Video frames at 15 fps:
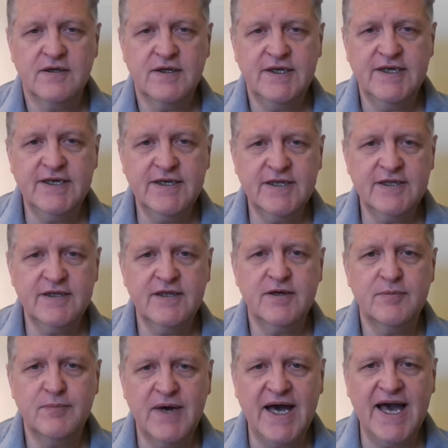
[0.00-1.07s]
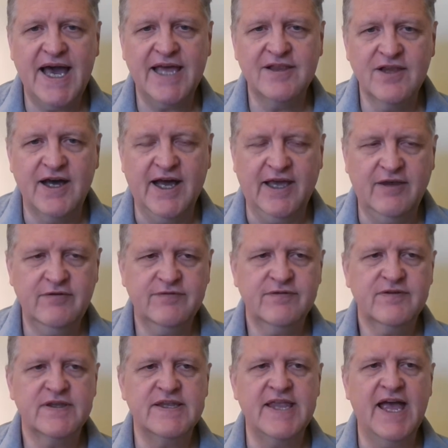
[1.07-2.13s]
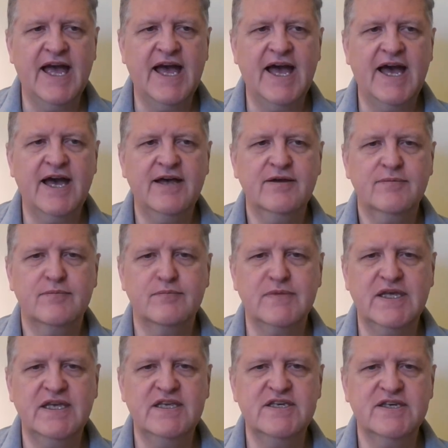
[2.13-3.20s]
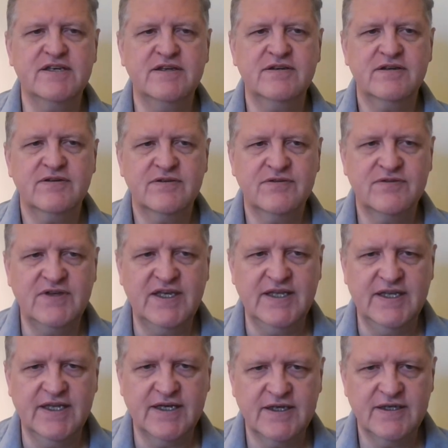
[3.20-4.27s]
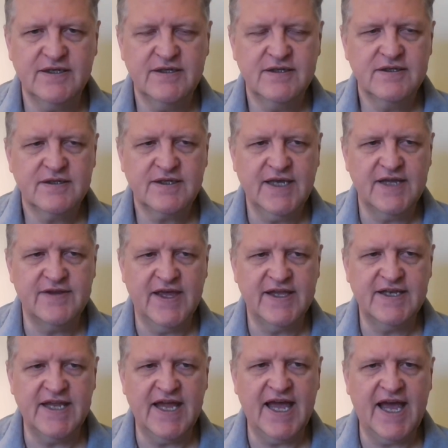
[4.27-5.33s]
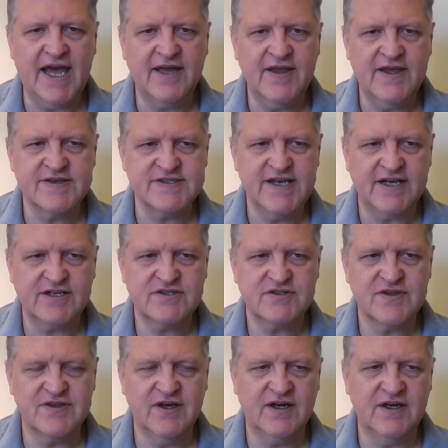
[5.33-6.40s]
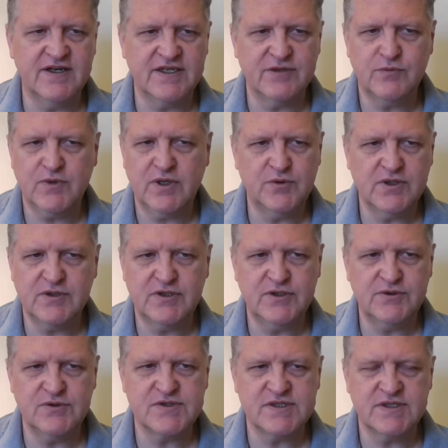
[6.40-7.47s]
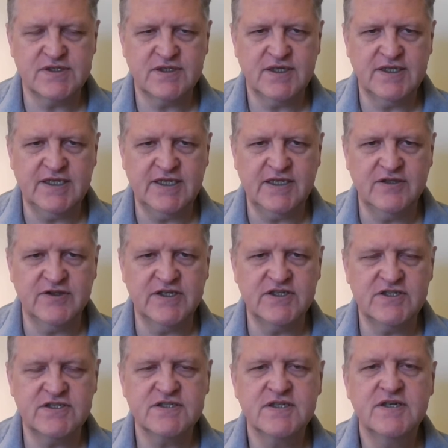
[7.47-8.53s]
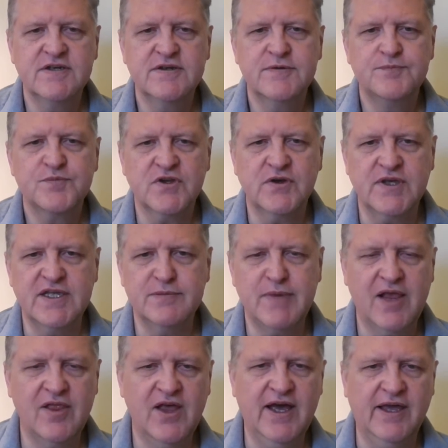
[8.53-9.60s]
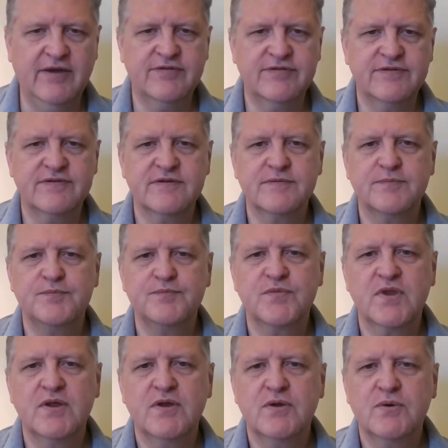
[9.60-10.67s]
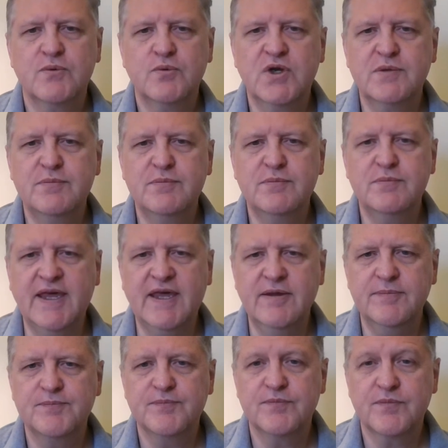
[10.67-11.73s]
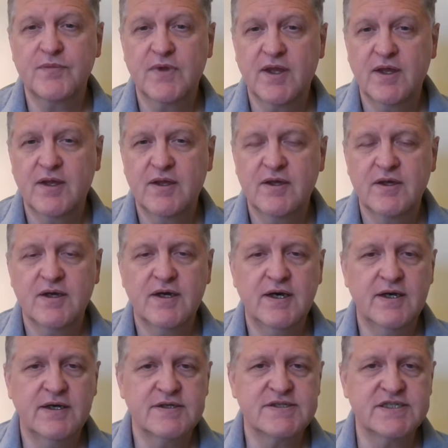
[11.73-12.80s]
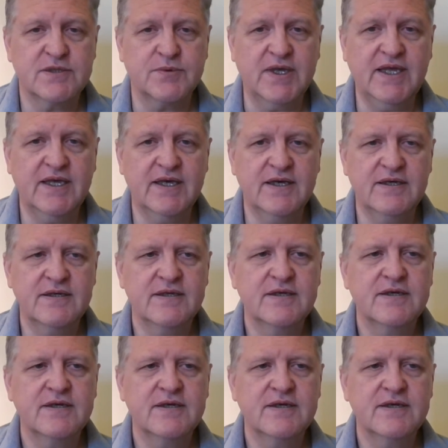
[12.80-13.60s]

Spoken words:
in my life, na minha vida. Again, that na has an extra the in it we wouldn't use in English. So, in my life, would be seria